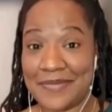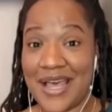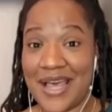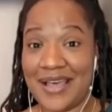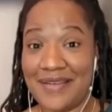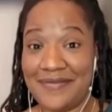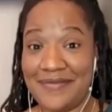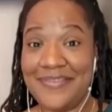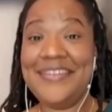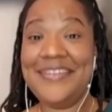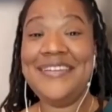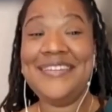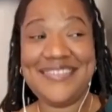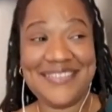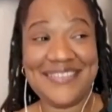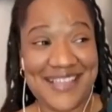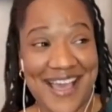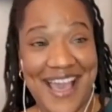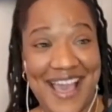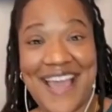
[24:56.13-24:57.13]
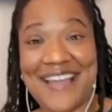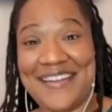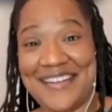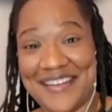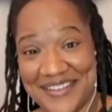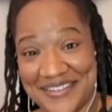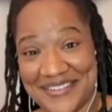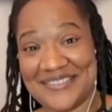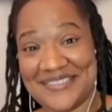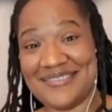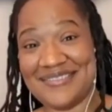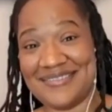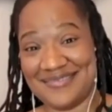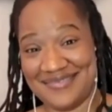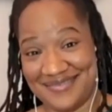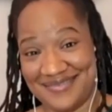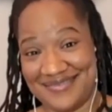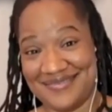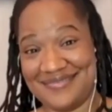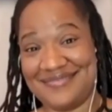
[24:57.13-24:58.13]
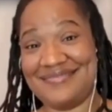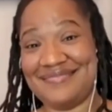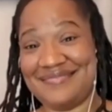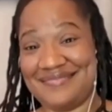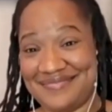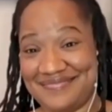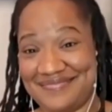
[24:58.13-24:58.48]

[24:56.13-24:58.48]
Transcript: Right. Yeah. Right.